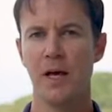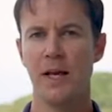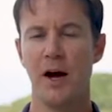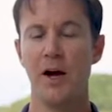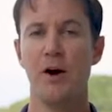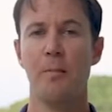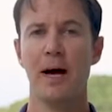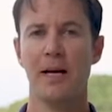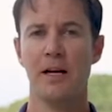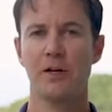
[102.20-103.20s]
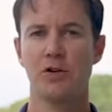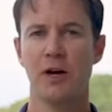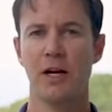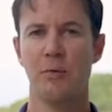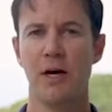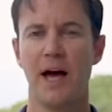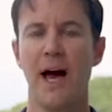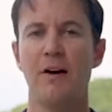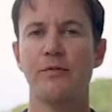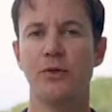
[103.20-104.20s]
Now here at Magnetic Trading, we
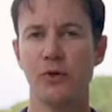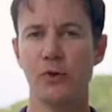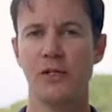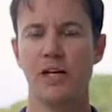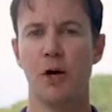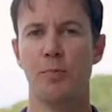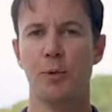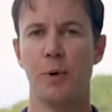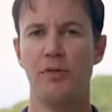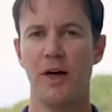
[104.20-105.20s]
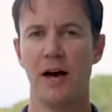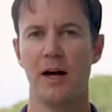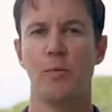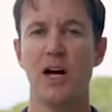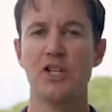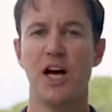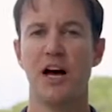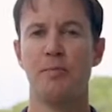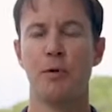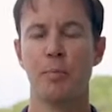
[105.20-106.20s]
have tools to help you with that. We actually
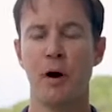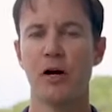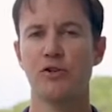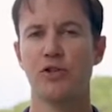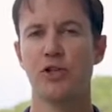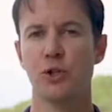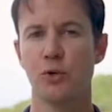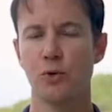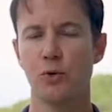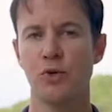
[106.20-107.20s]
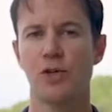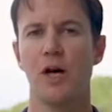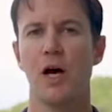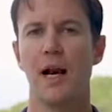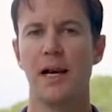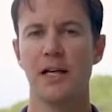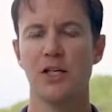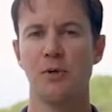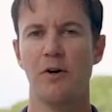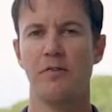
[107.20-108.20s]
have proprietary tools
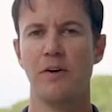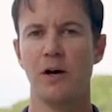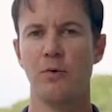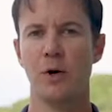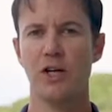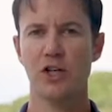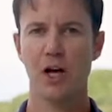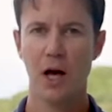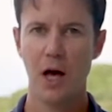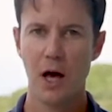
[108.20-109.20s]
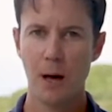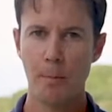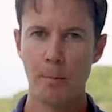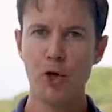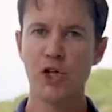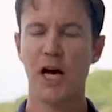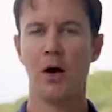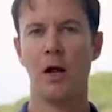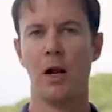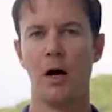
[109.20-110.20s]
linked to our fund which push
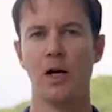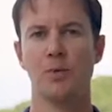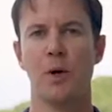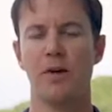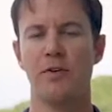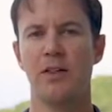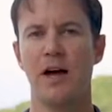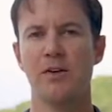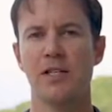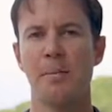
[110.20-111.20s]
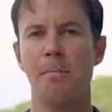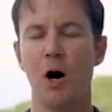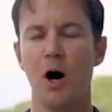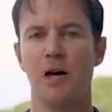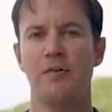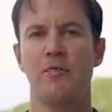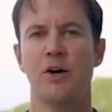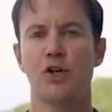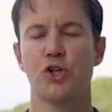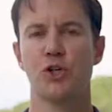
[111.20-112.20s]
out alerts whenever there is a market
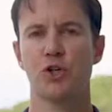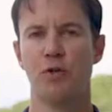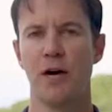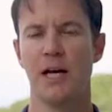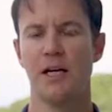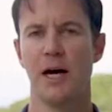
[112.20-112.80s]
function trade.